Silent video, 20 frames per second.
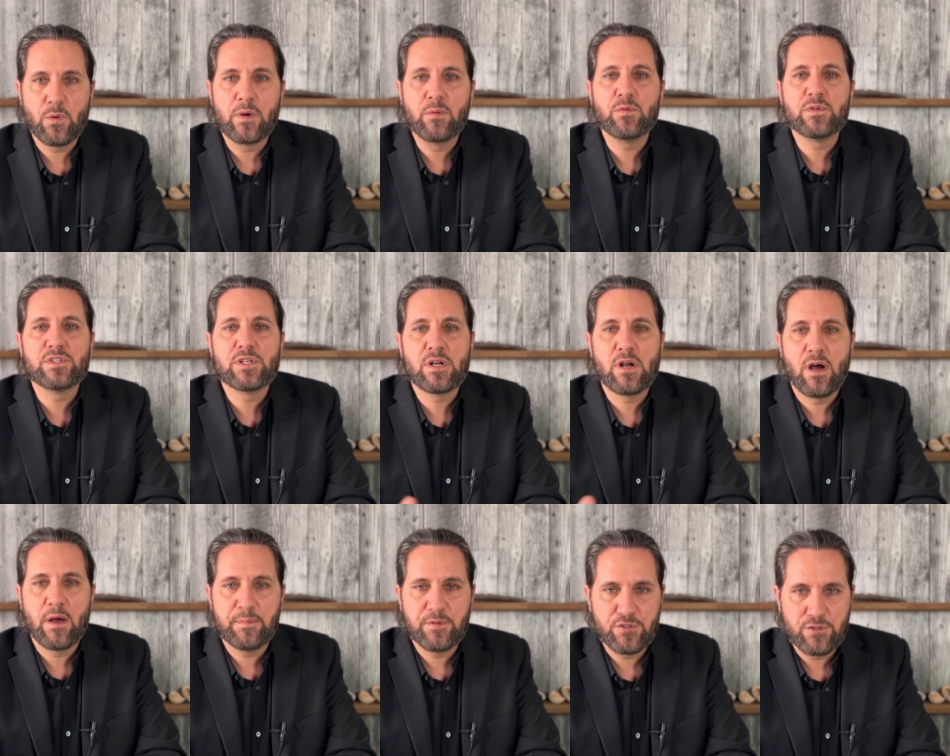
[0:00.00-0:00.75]
it was an
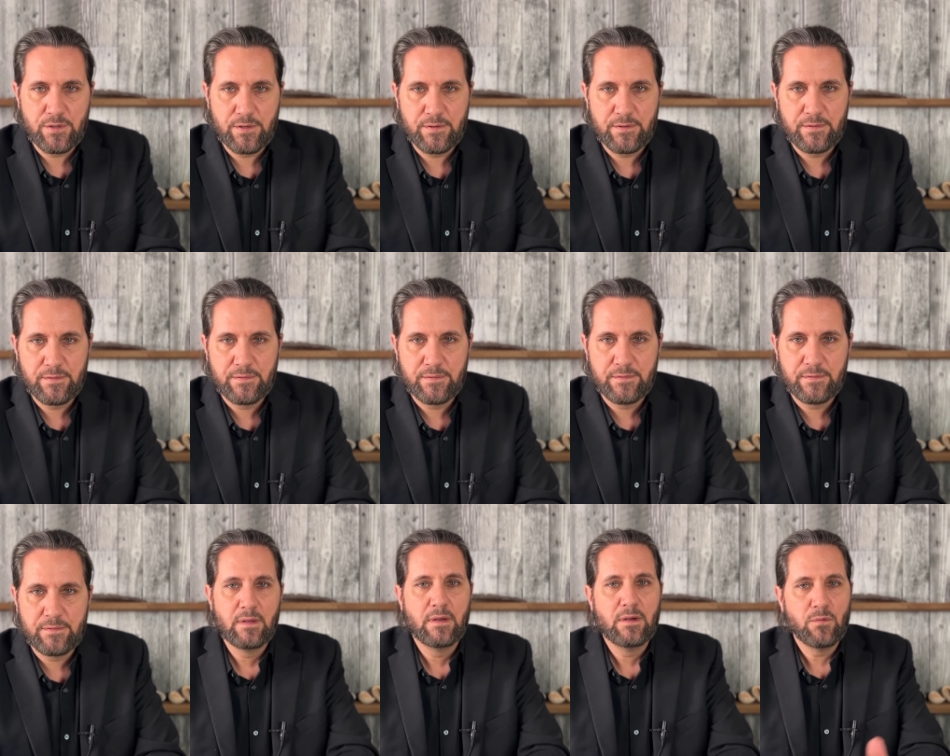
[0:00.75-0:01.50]
option.
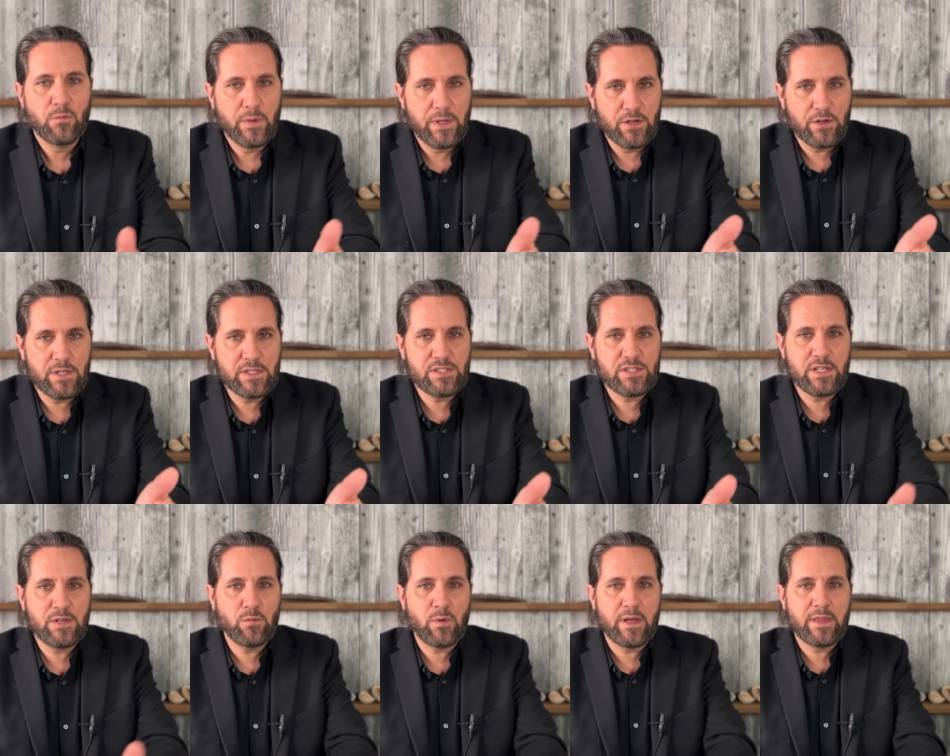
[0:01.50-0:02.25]
Well, you can
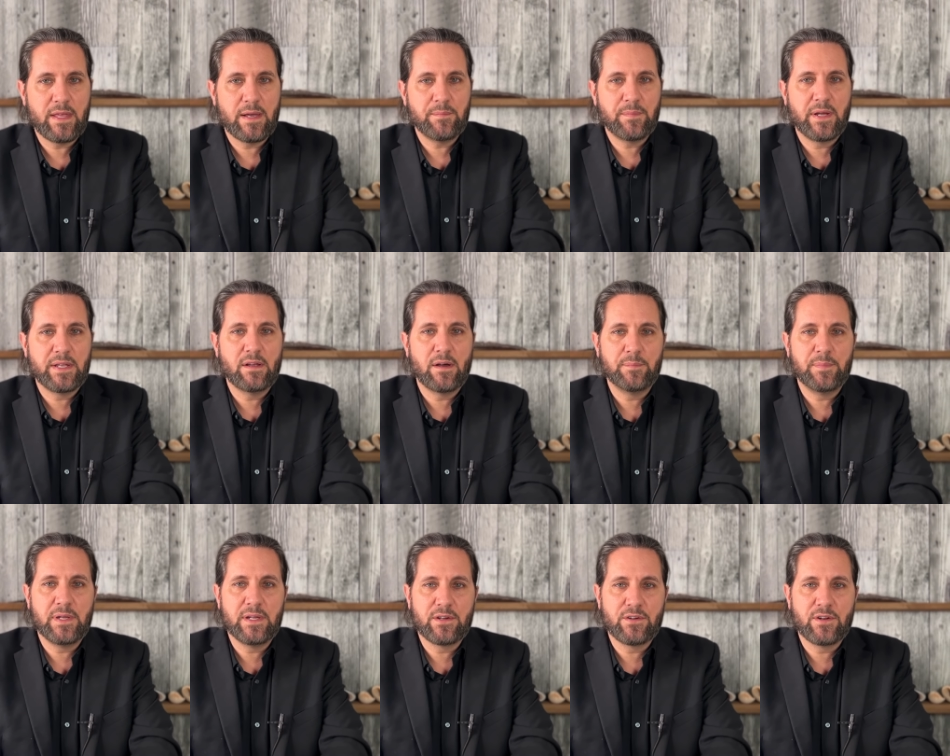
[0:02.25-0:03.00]
see why that might
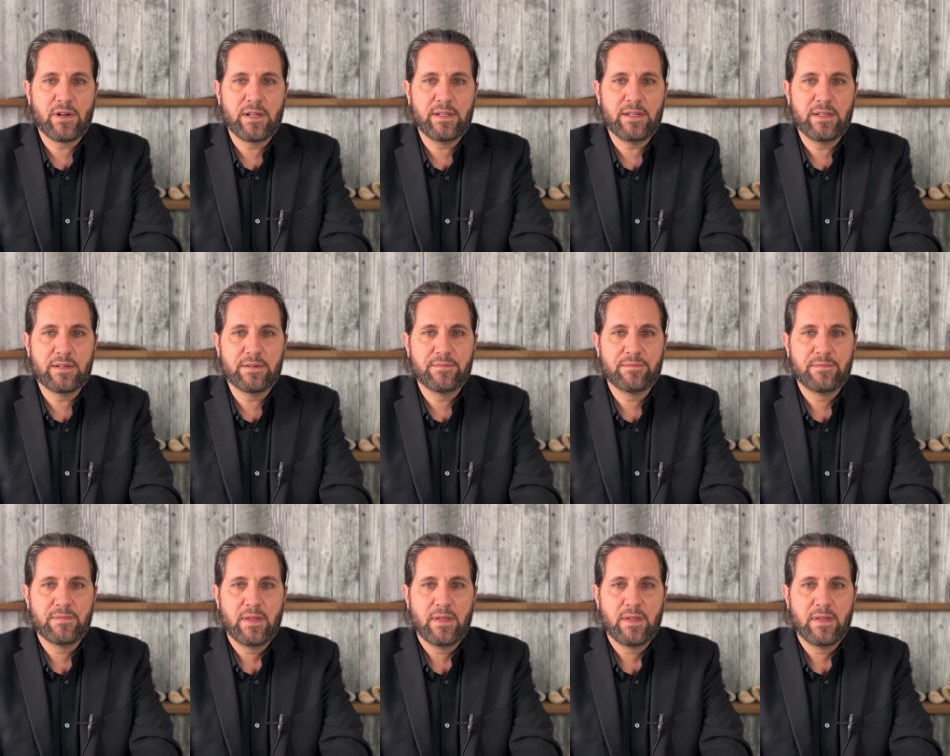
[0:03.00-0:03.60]
not be a good idea.